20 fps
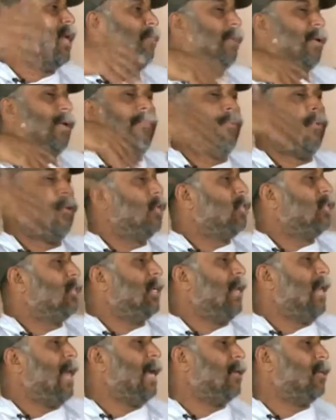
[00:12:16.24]
happy.
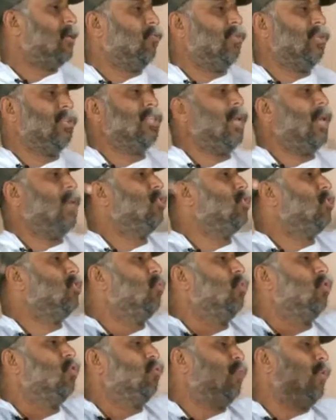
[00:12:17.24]
Political activists,
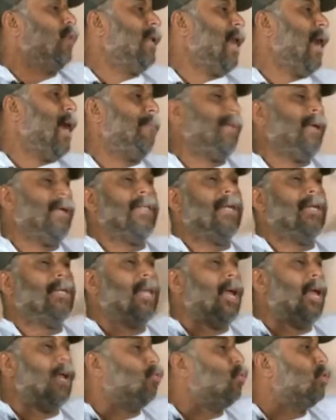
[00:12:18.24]
NGOs feel happy
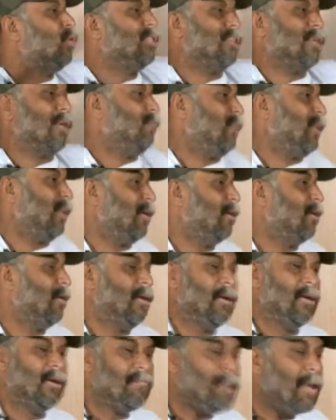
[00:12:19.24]
that they are doing something,
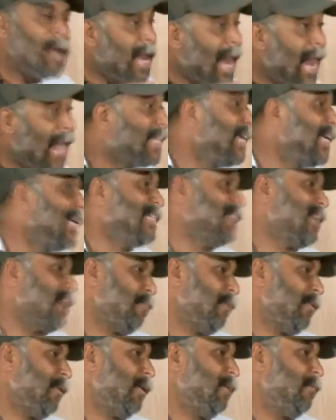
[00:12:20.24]
but nothing is
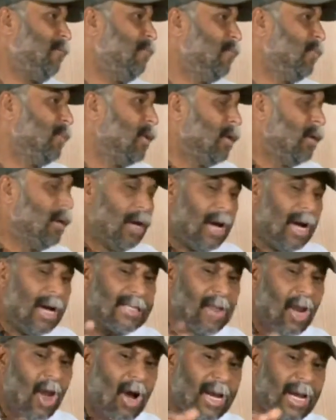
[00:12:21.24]
happening.
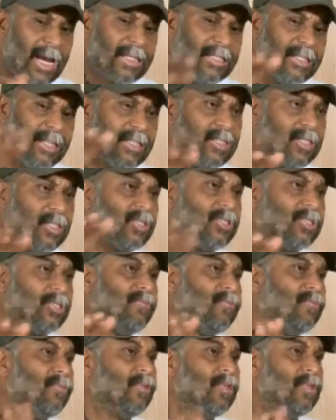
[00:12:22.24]
As long as this
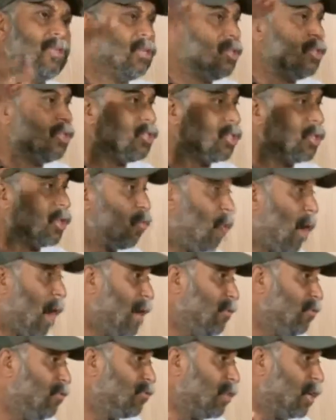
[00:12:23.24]
system
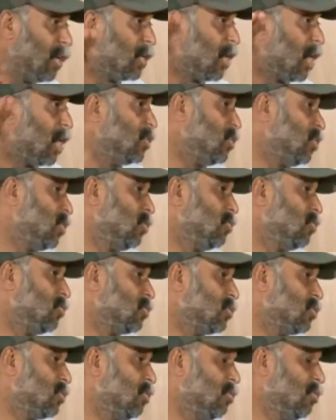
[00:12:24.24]
survives and
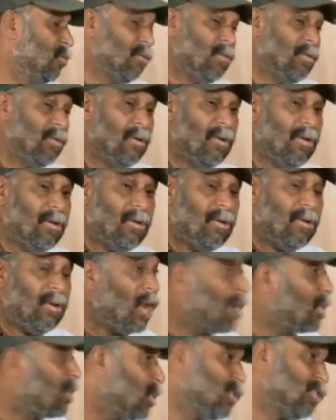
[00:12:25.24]
continues,
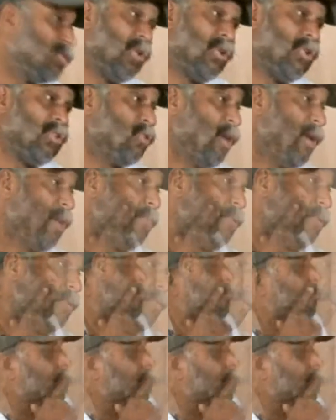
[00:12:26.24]
nothing is going to happen.